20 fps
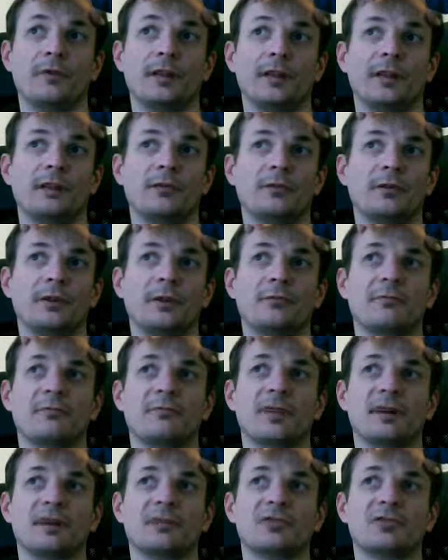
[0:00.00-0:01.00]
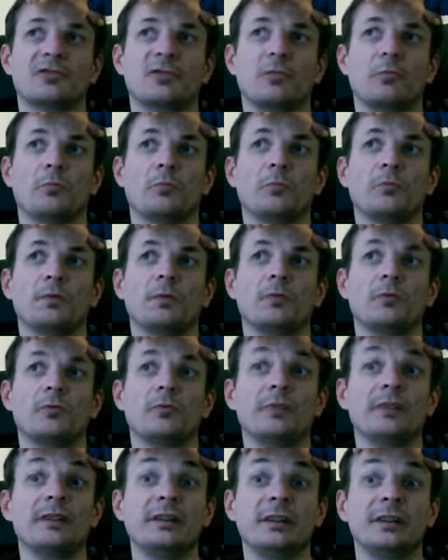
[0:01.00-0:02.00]
if we can find some
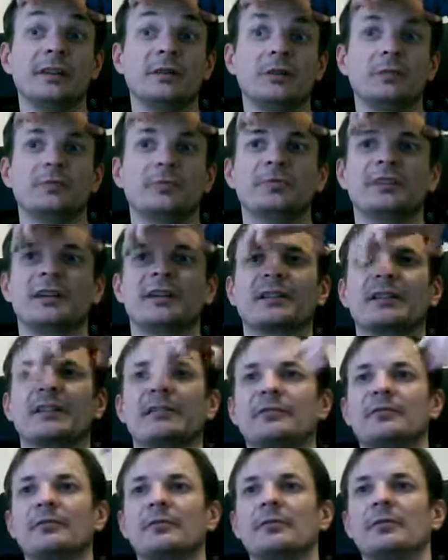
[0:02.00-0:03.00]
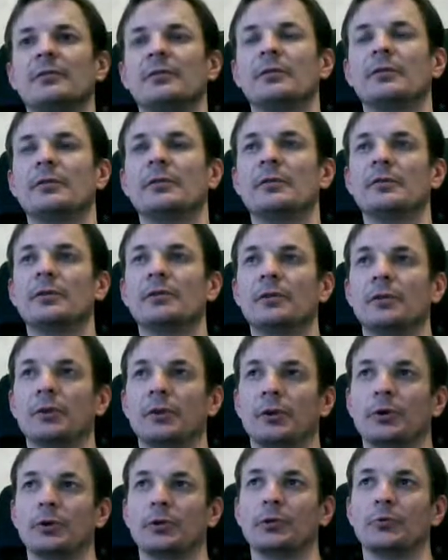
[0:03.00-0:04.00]
really objective
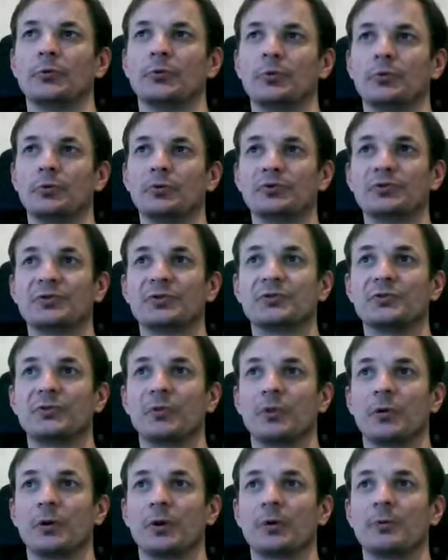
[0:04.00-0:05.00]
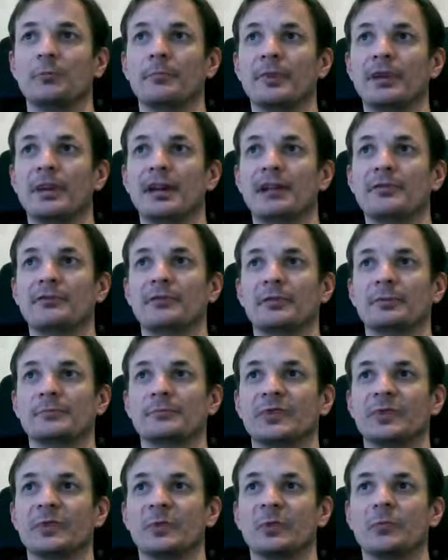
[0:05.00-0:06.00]
rules for behavior.
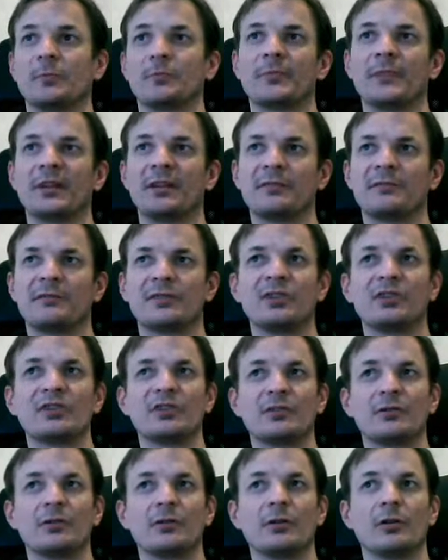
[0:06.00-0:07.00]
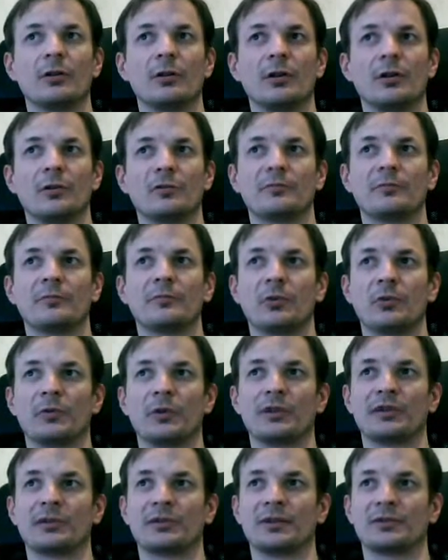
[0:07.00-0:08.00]
So the definition of
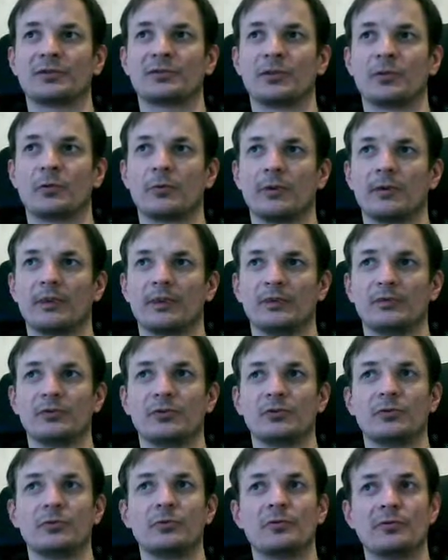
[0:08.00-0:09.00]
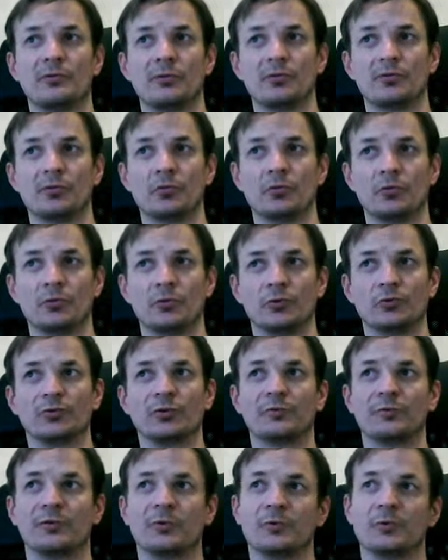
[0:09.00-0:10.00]
morality I start with is universal rules of
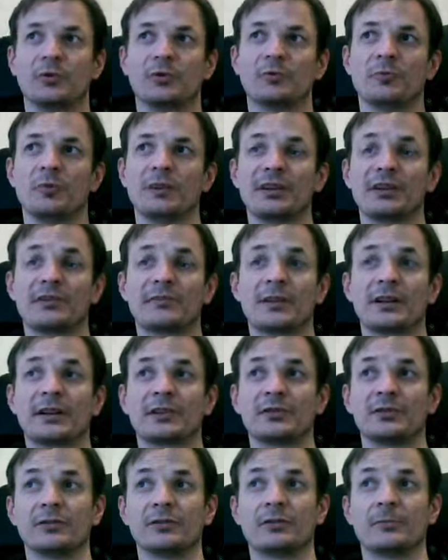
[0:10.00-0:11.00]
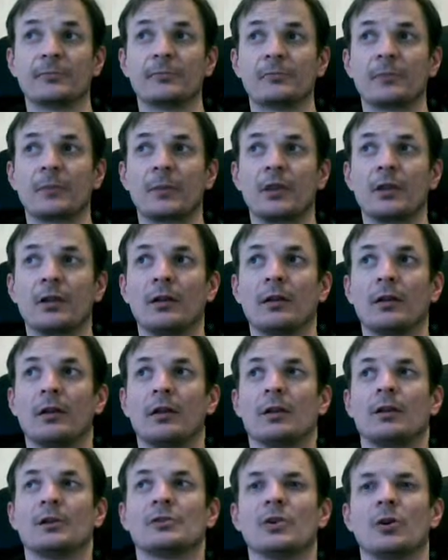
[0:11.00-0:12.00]
human-human interaction.
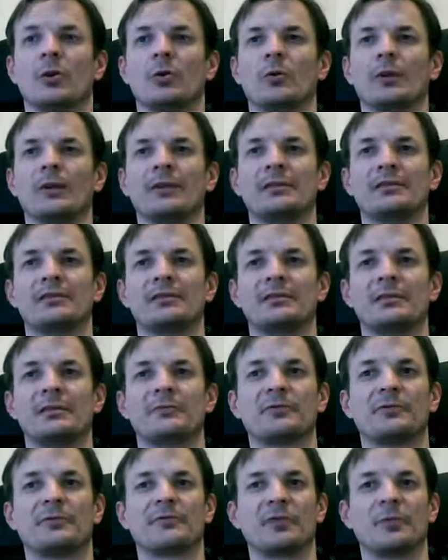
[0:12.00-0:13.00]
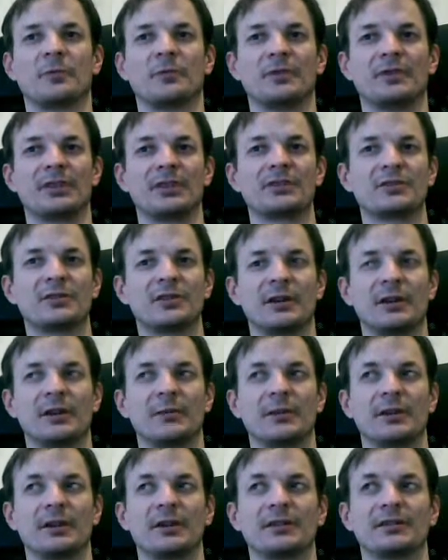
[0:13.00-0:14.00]
So that is different from the
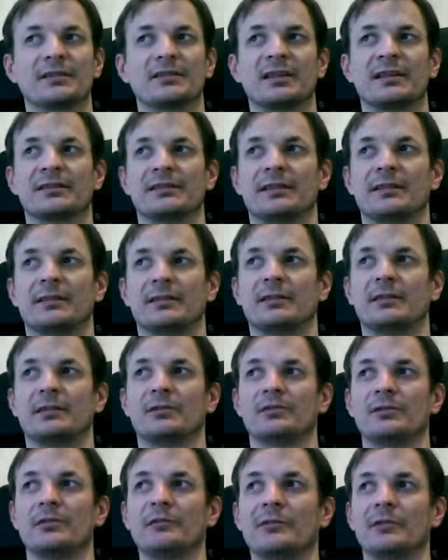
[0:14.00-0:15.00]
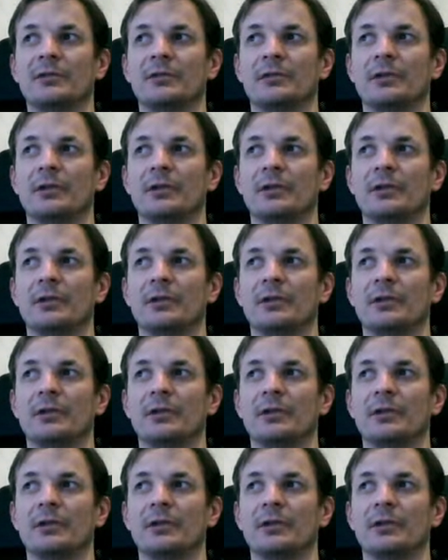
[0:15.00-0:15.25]
dictionary in the sense that there's often